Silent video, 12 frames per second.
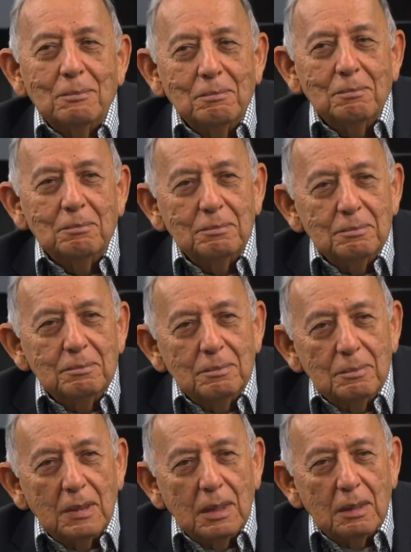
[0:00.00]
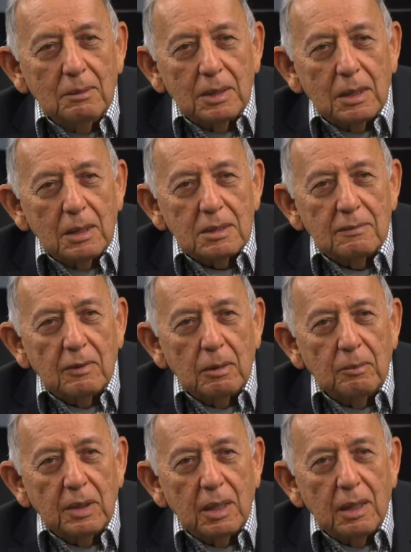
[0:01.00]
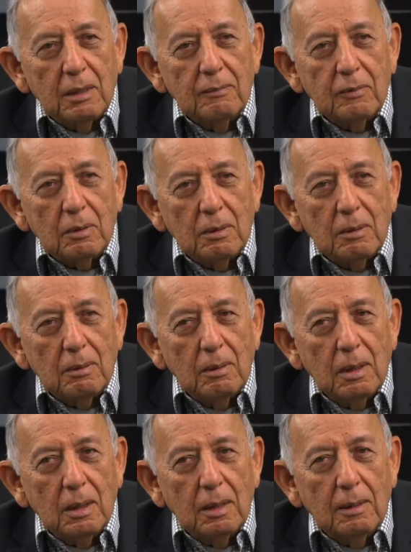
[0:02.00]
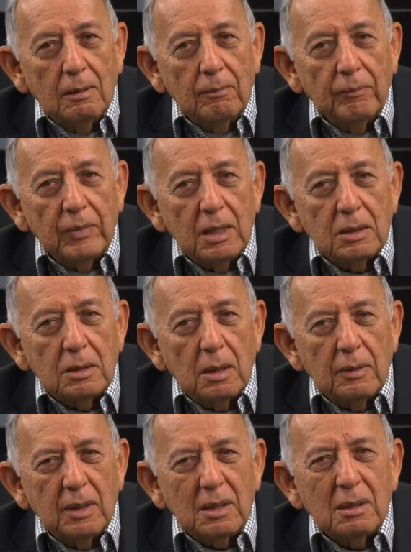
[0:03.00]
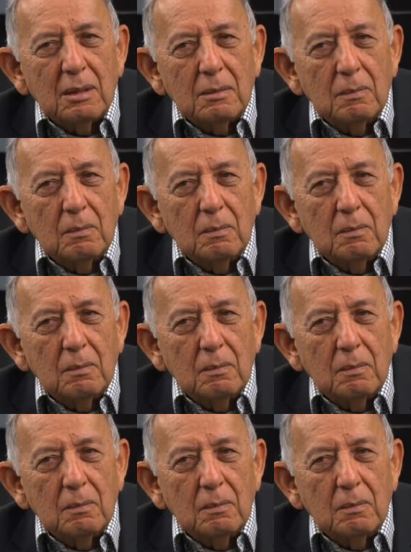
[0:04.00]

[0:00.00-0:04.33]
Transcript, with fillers: them uh, because of our behavior. Uh, and so I think